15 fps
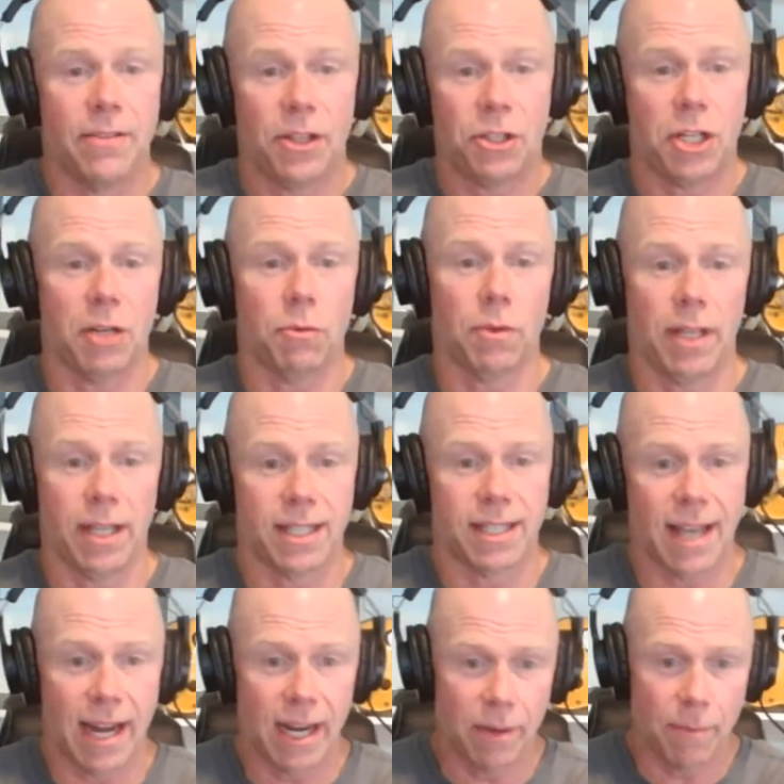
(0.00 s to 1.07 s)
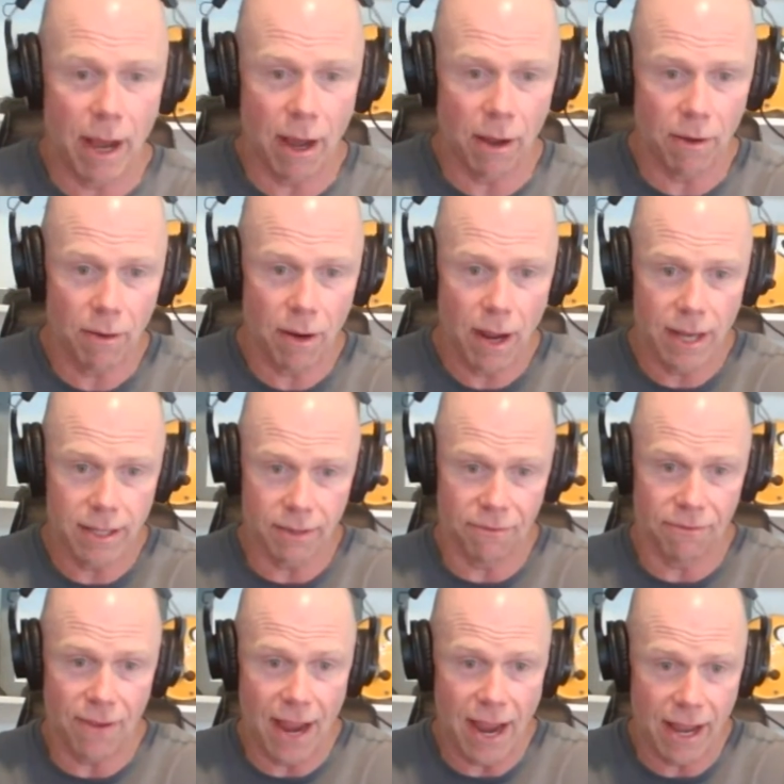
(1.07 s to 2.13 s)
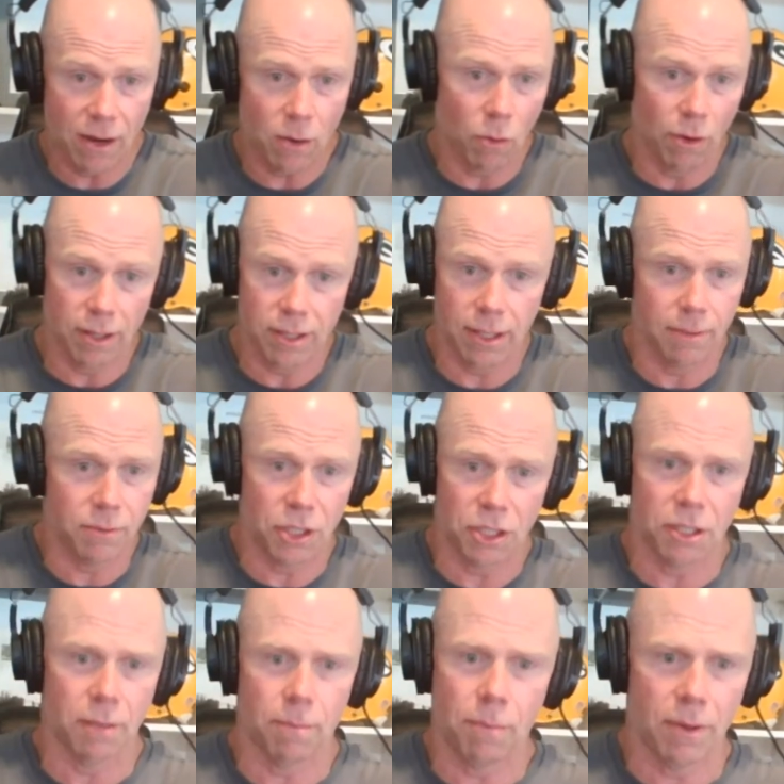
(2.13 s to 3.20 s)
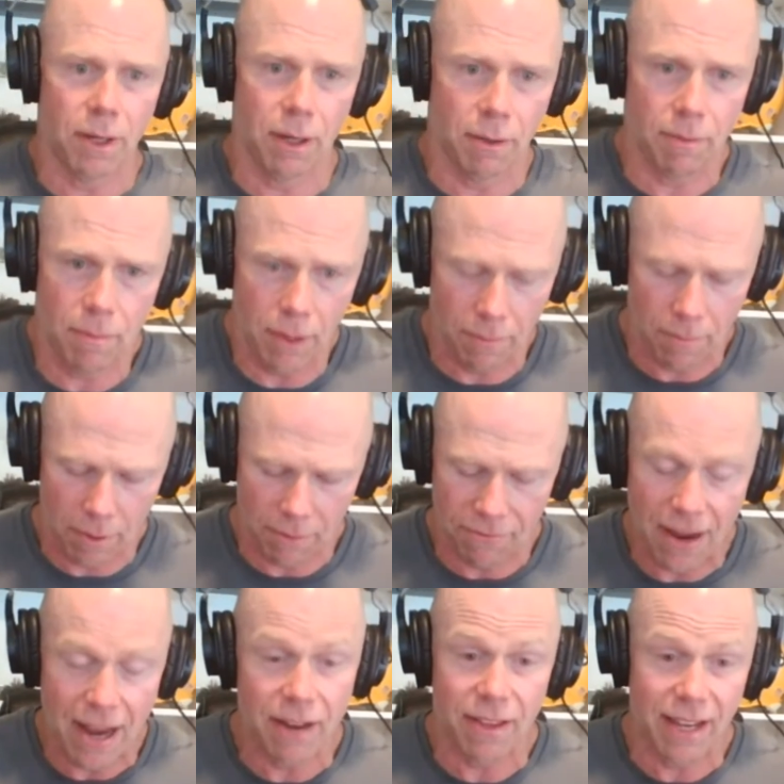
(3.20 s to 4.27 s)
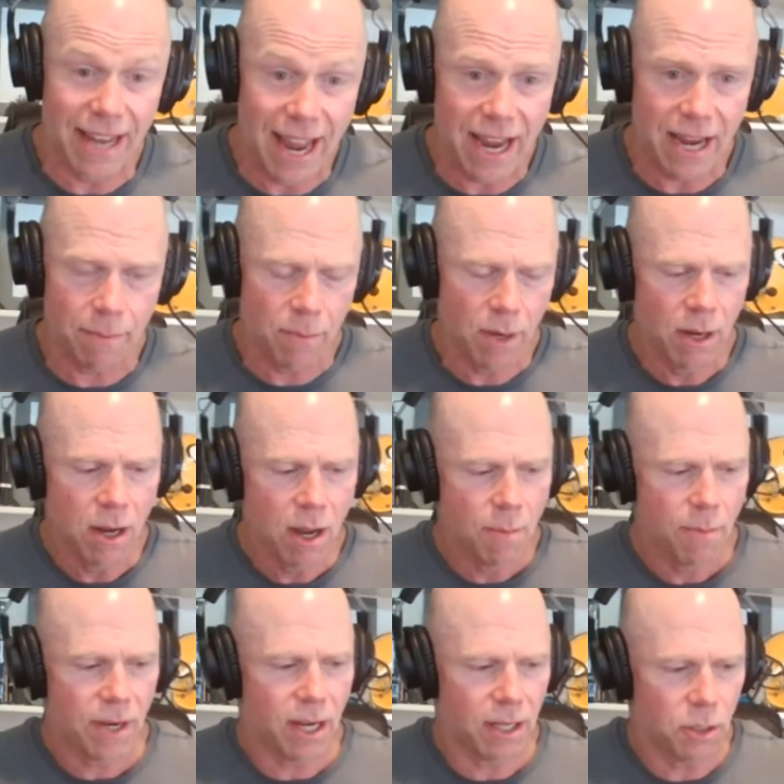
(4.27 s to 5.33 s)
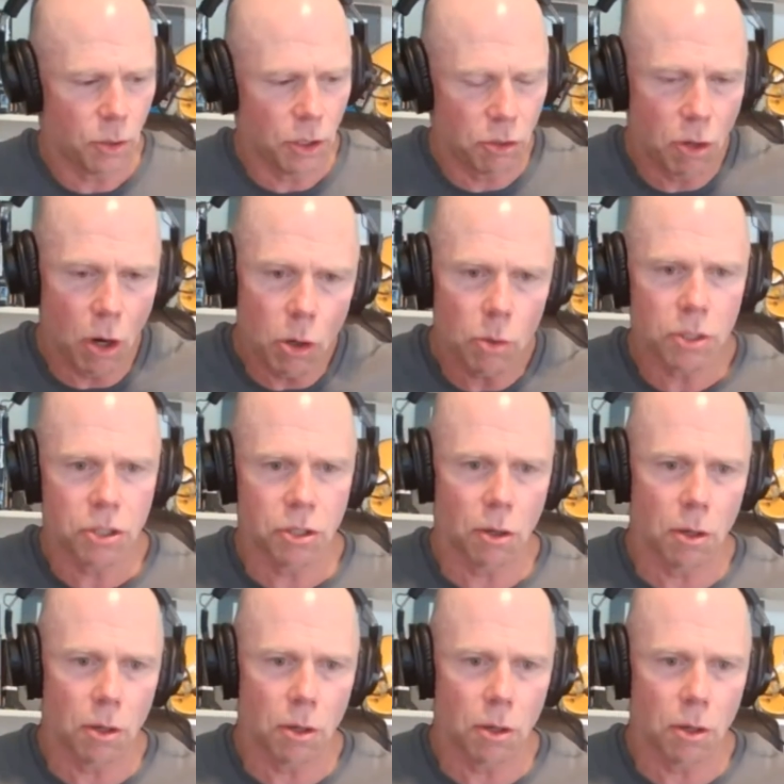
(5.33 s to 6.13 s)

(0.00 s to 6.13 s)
that you get really excited about as a fan, or as a fan of the game, because you go to a